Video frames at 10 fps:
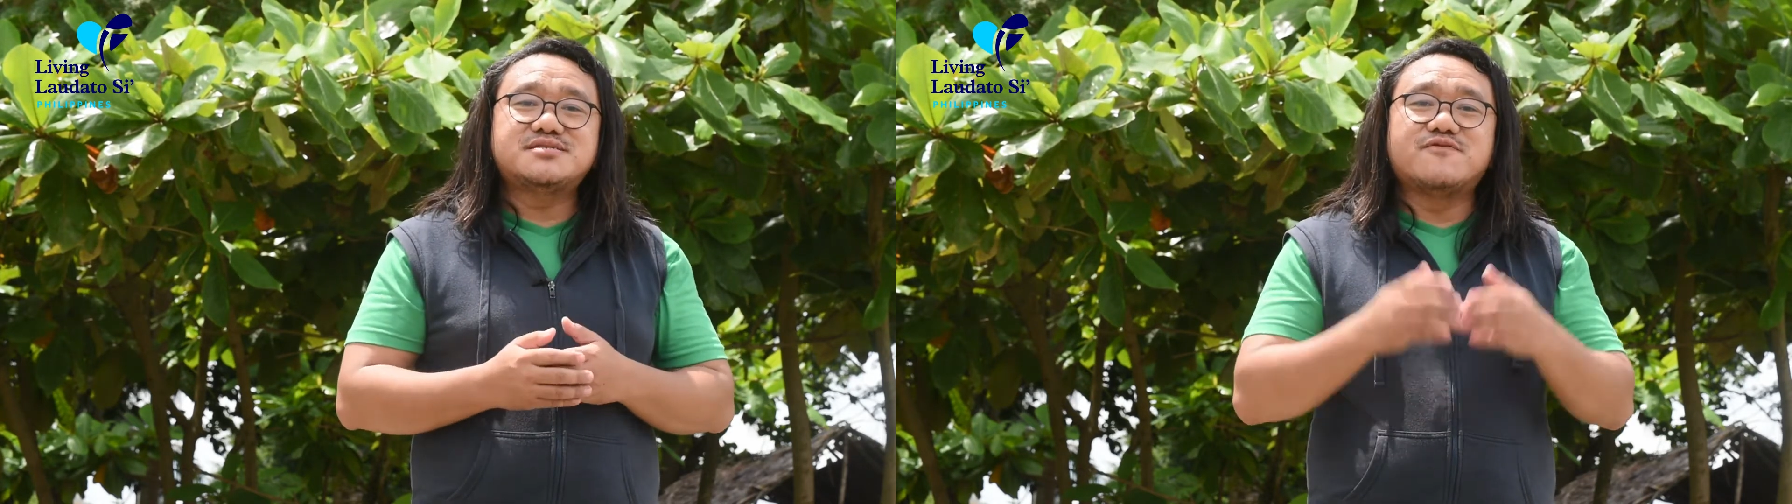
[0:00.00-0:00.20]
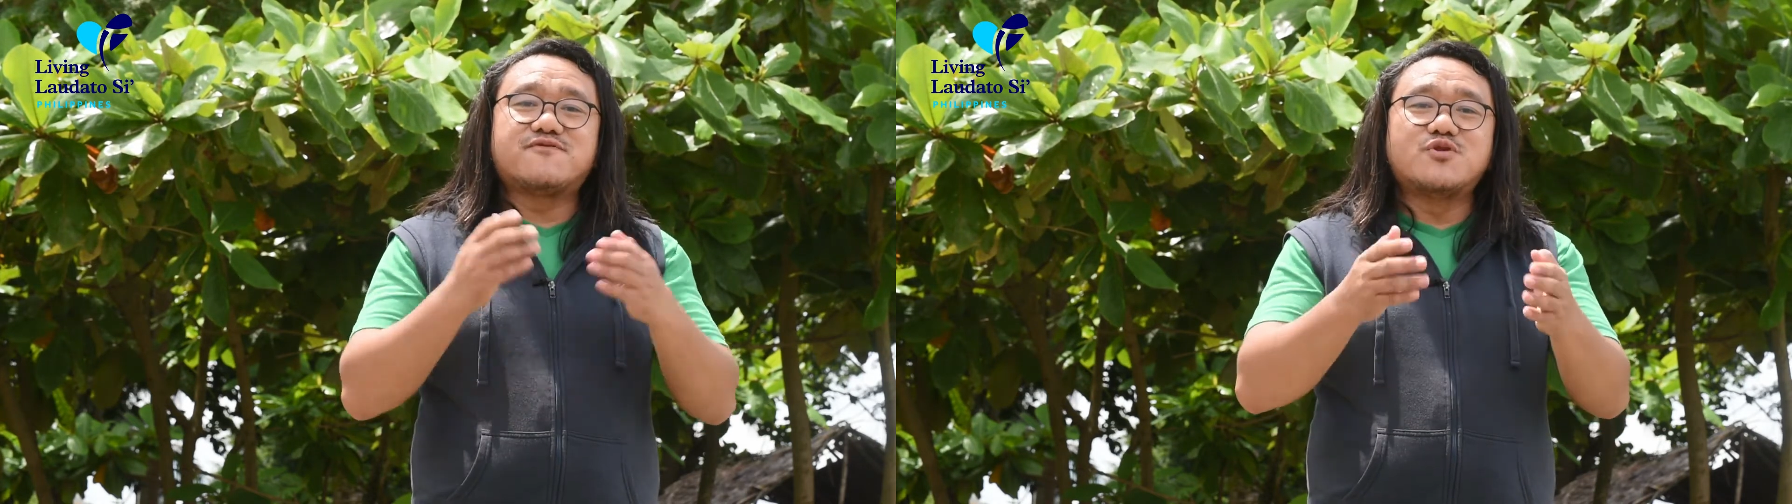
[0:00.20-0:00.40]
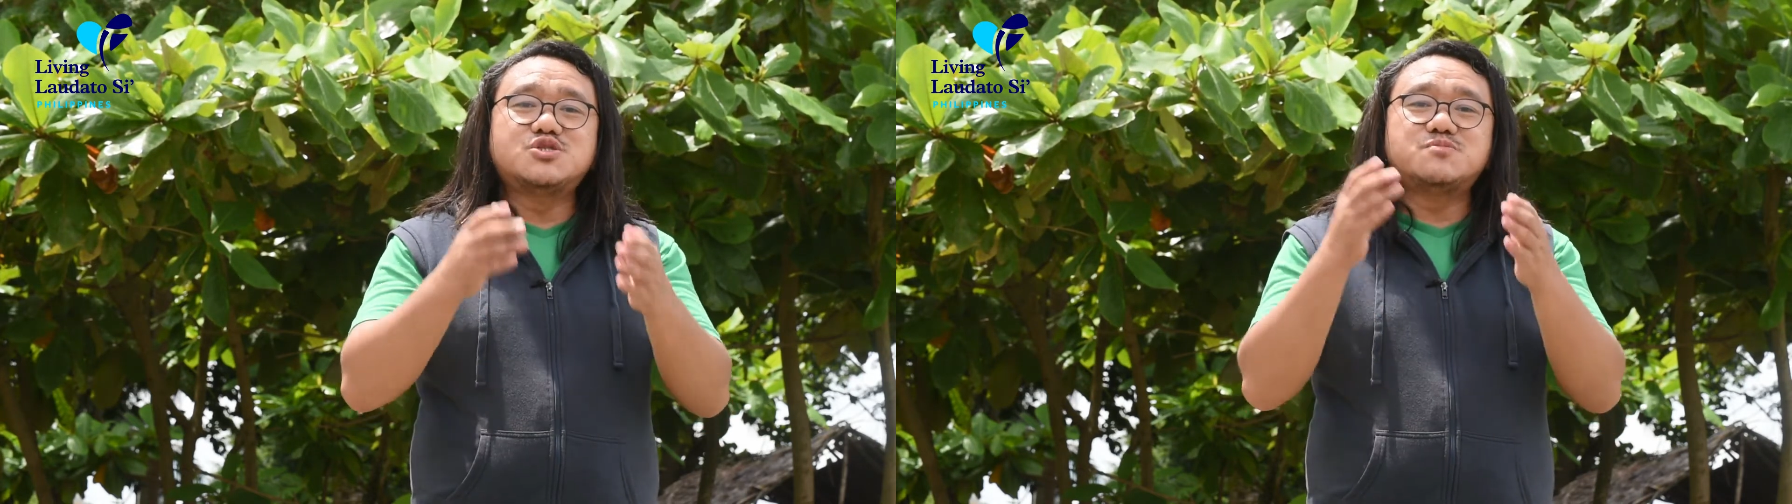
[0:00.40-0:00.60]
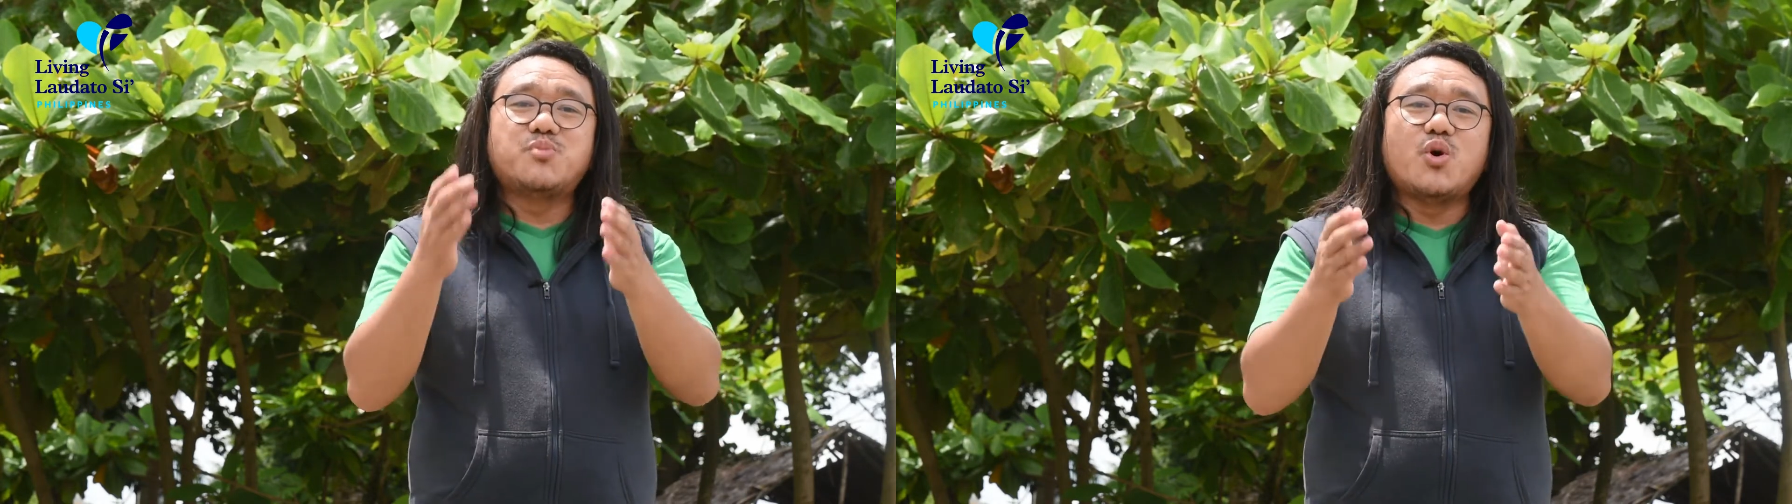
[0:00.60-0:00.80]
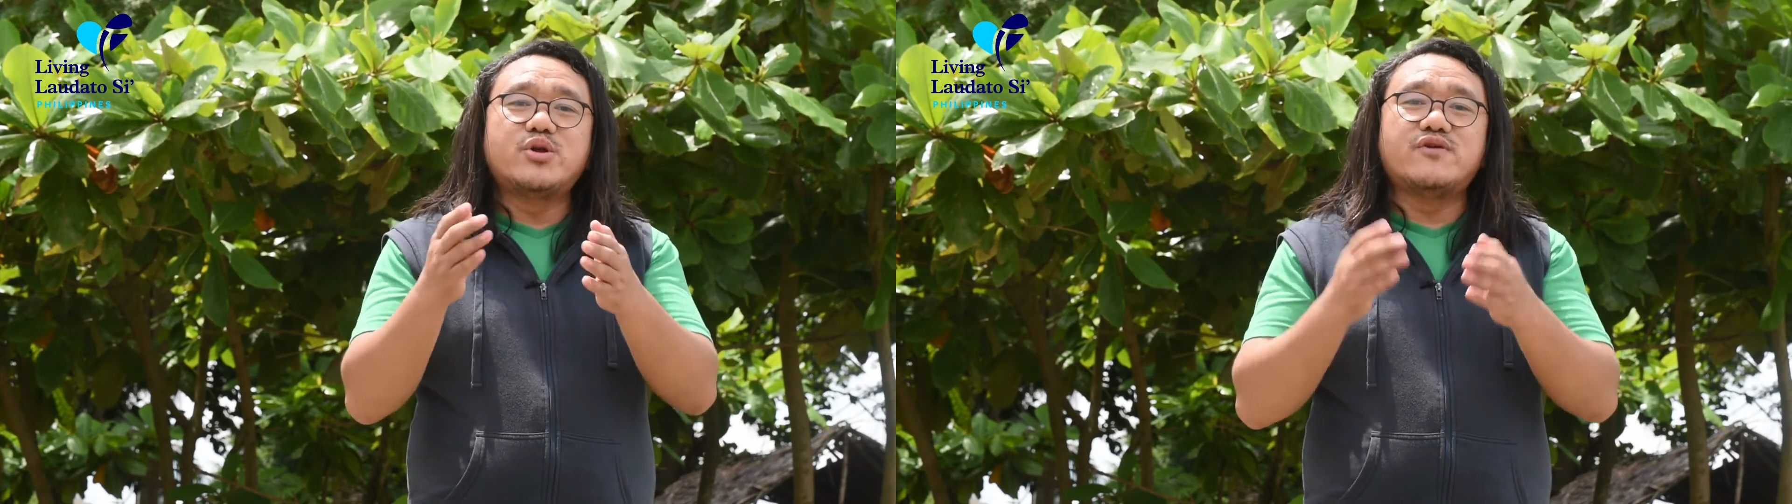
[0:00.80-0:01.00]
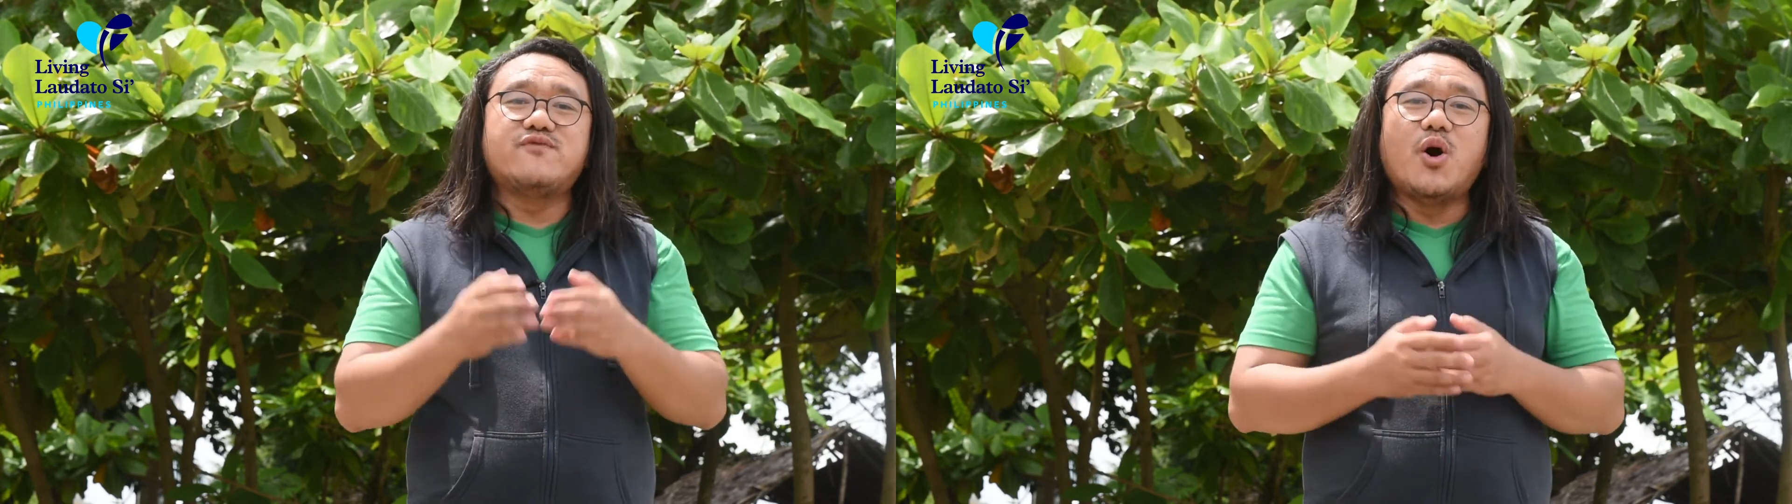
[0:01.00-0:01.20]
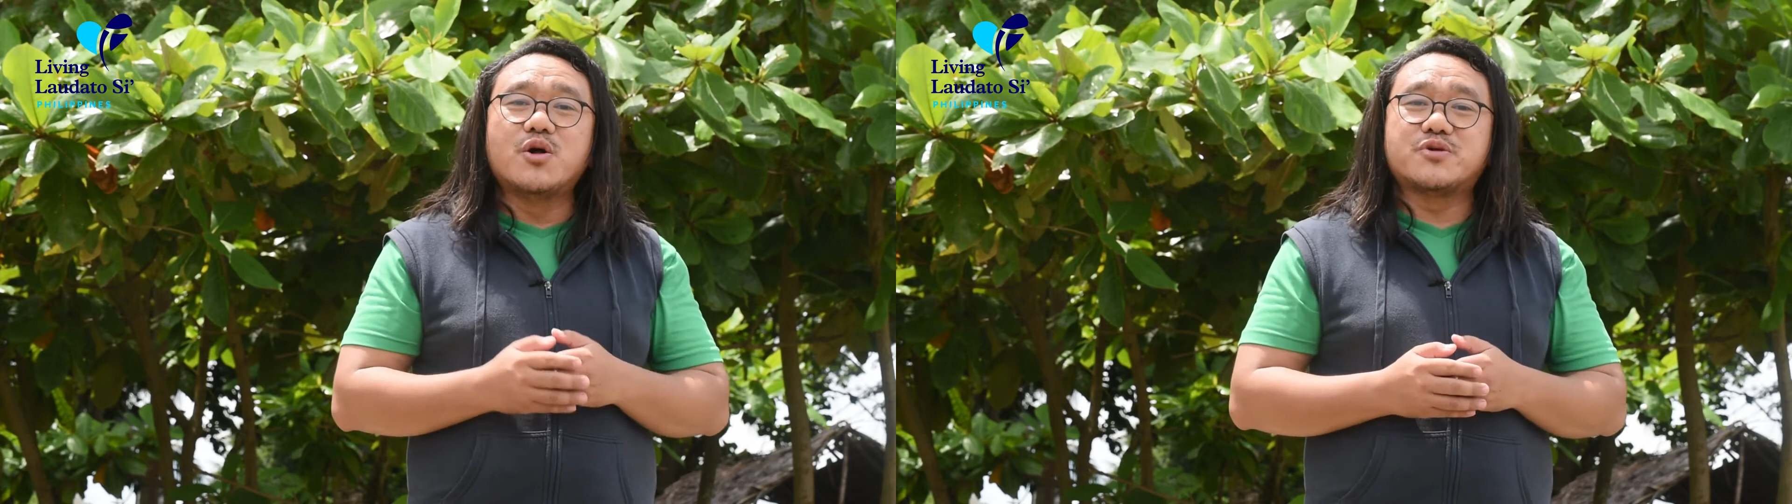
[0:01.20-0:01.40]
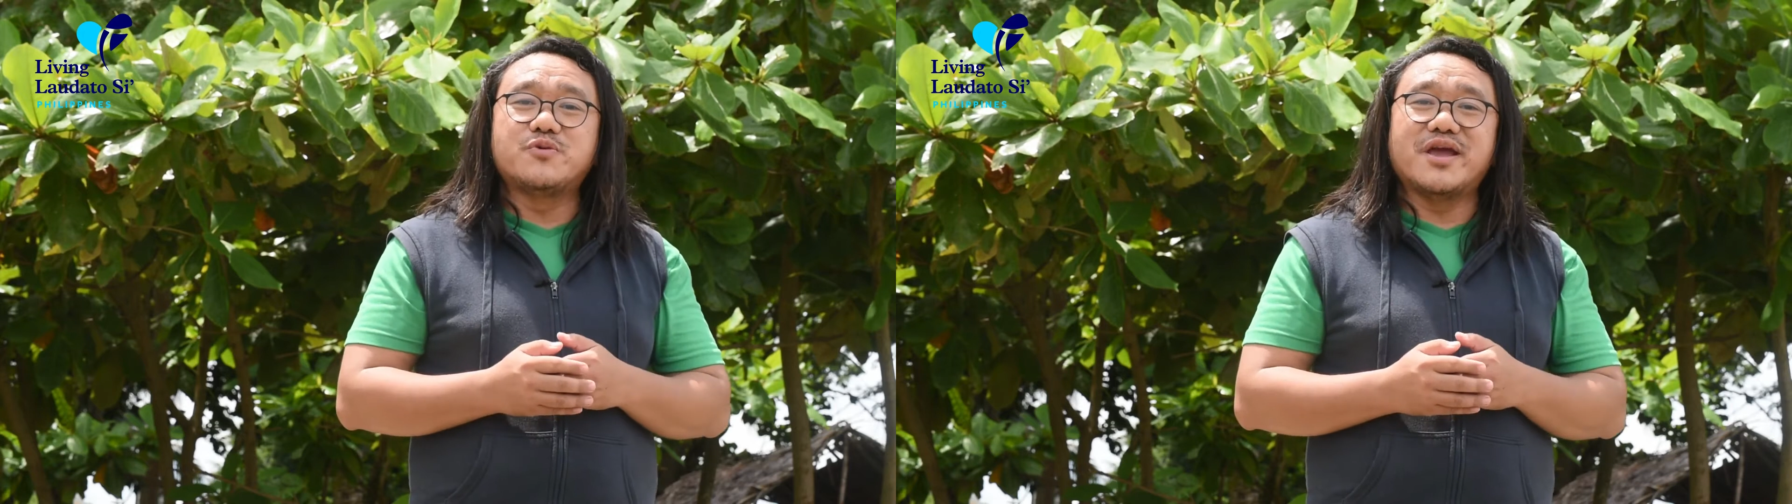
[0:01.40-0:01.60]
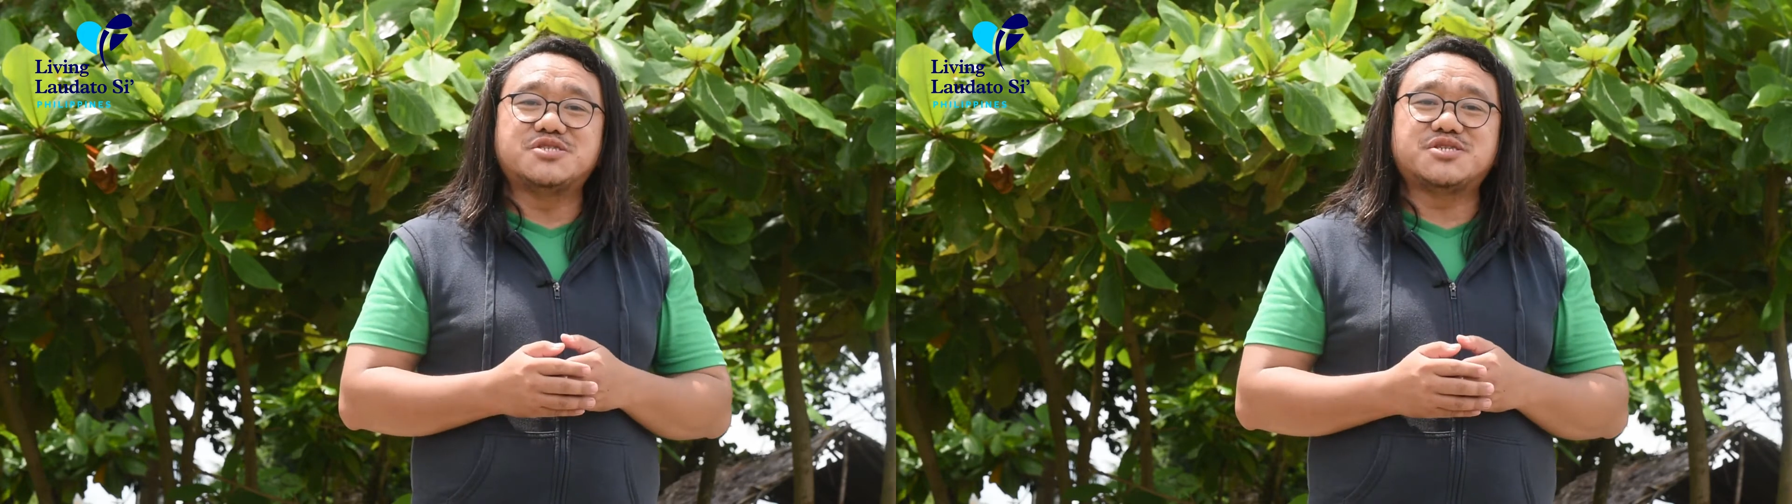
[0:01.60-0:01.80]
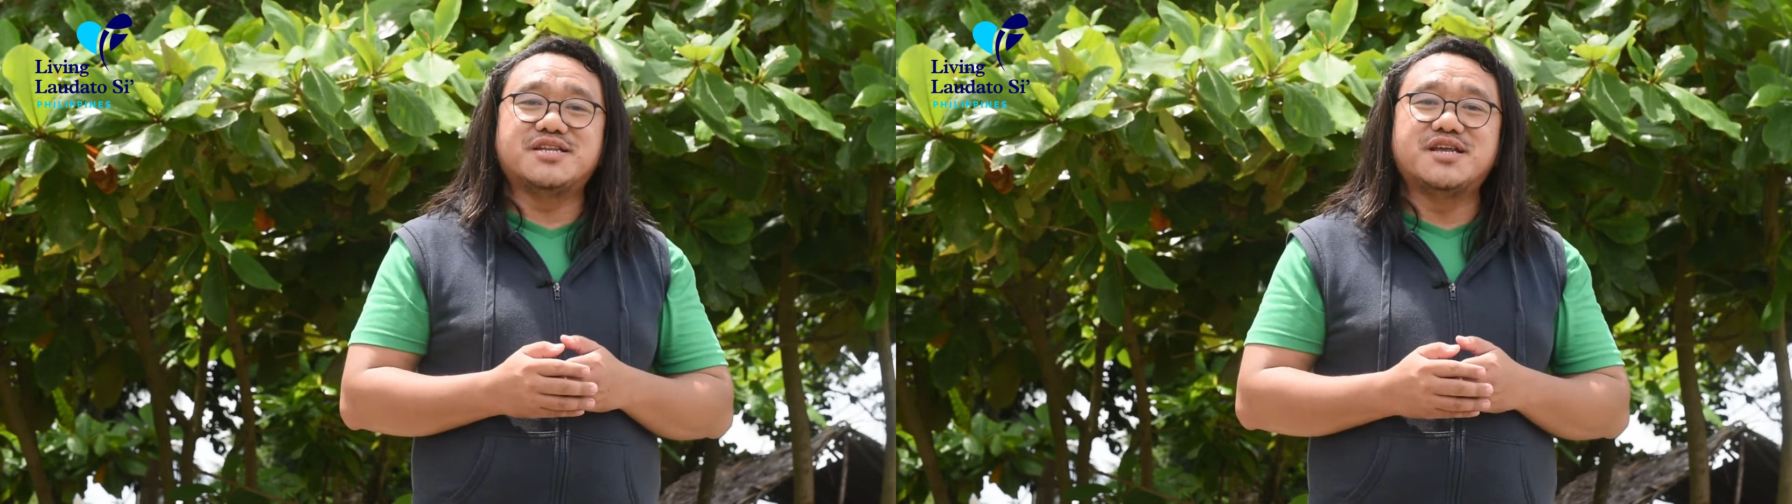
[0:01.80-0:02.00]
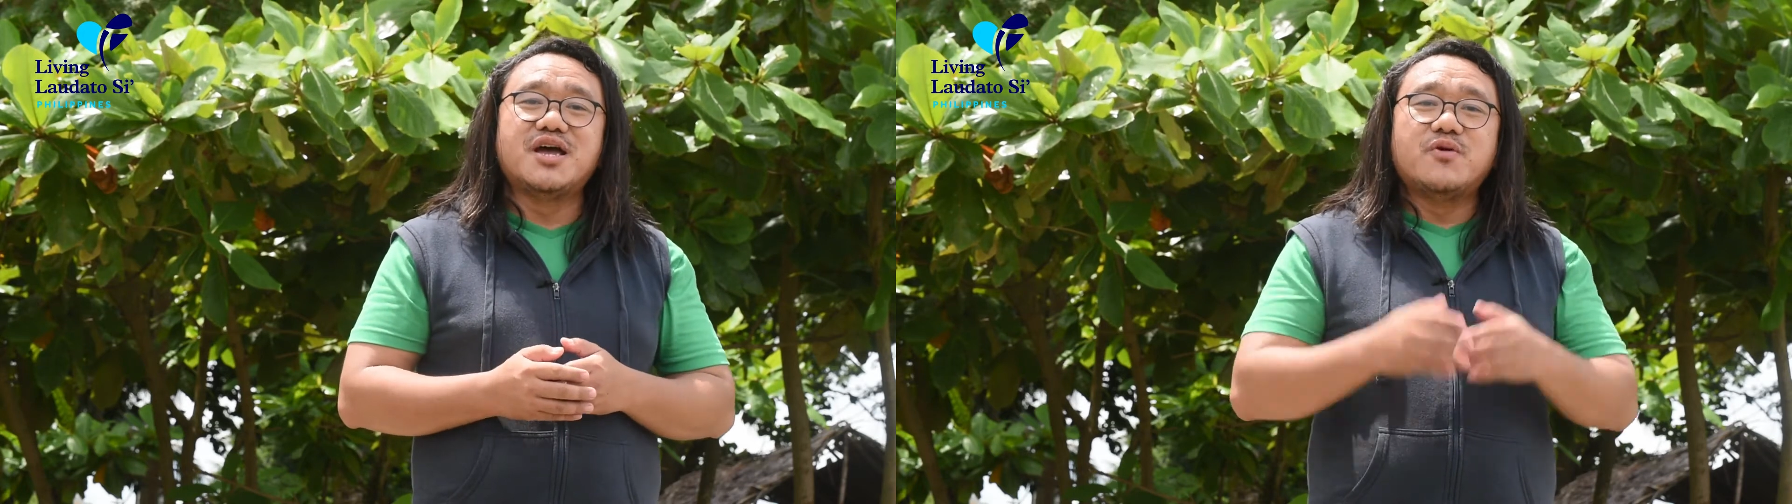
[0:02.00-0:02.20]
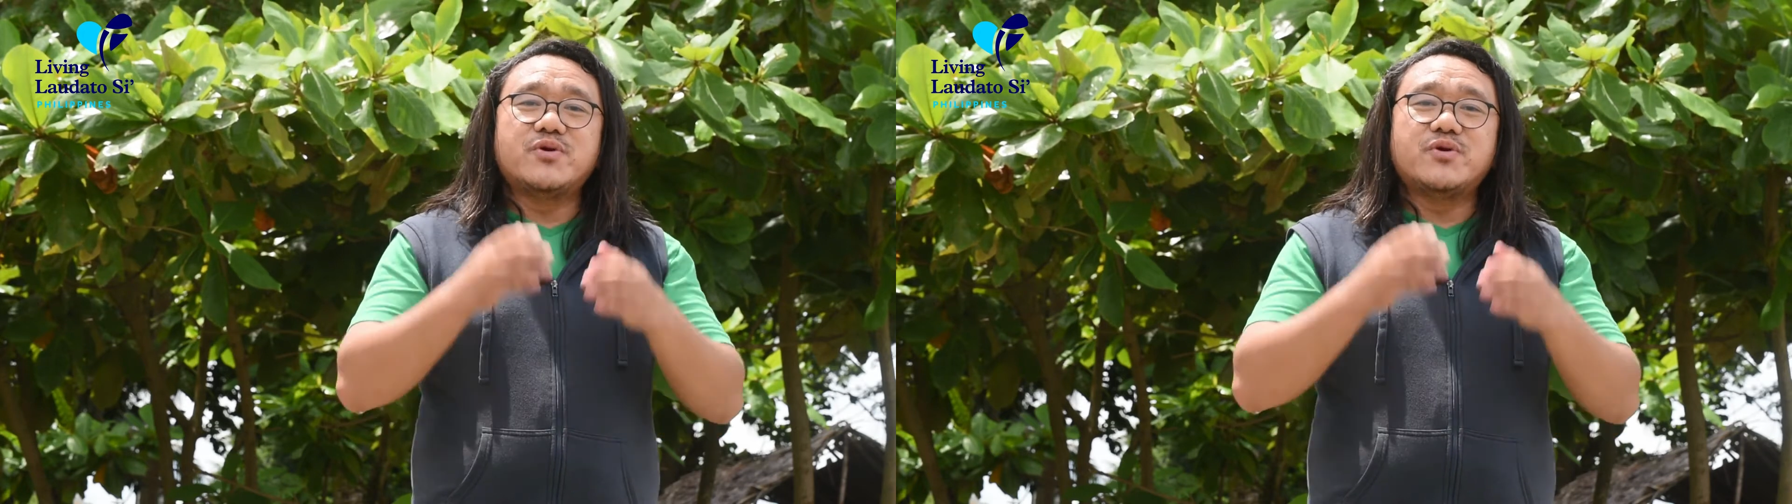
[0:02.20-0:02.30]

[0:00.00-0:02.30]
the firstborn of all creation,